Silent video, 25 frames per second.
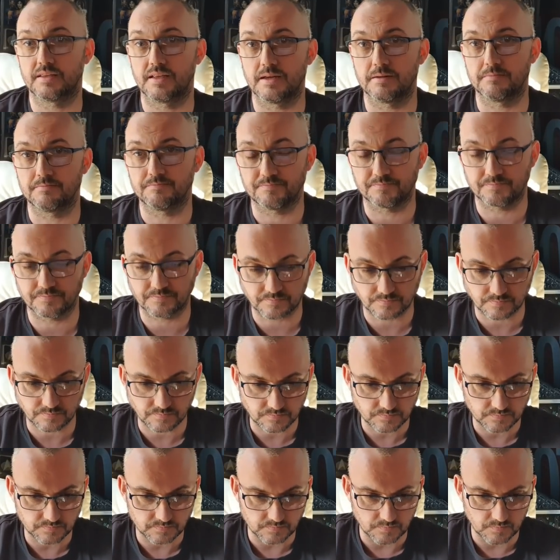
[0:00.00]
there.
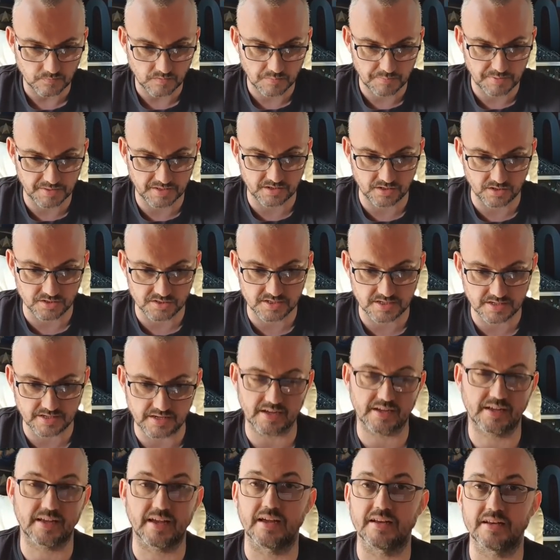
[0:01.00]
Because he,
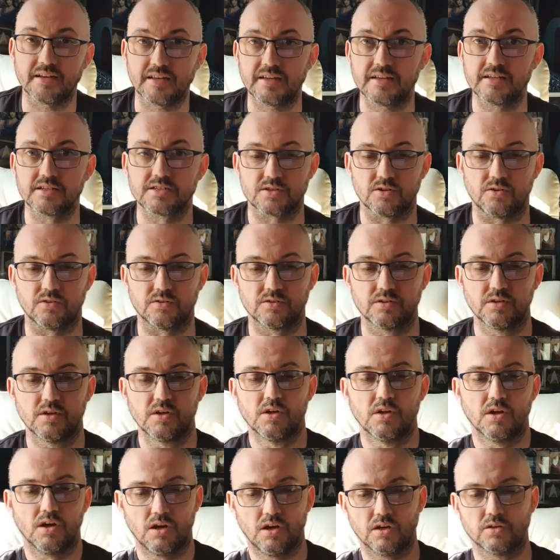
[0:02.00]
again, he is on
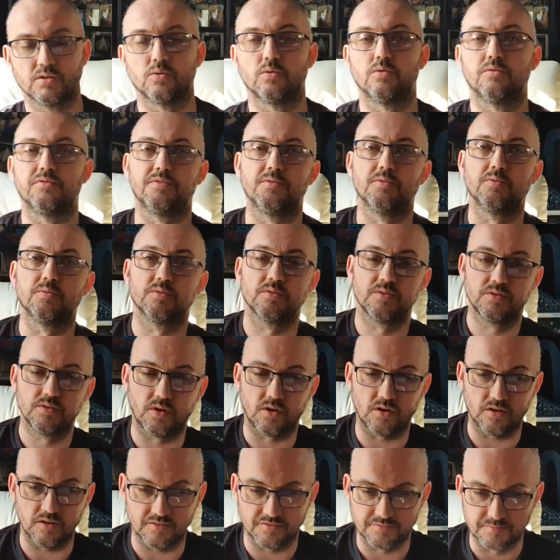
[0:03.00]
an awful
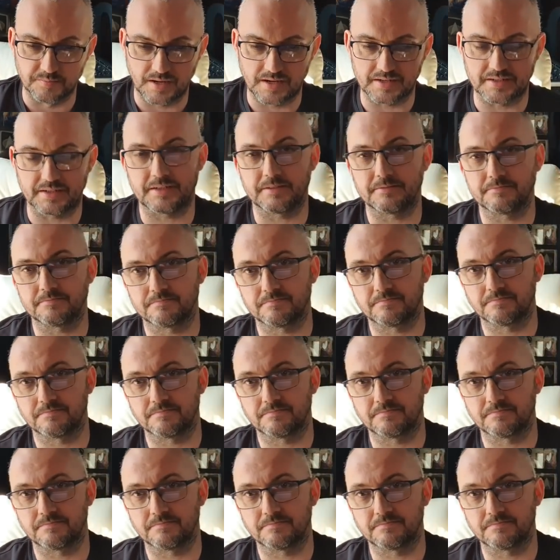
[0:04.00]
lot of money.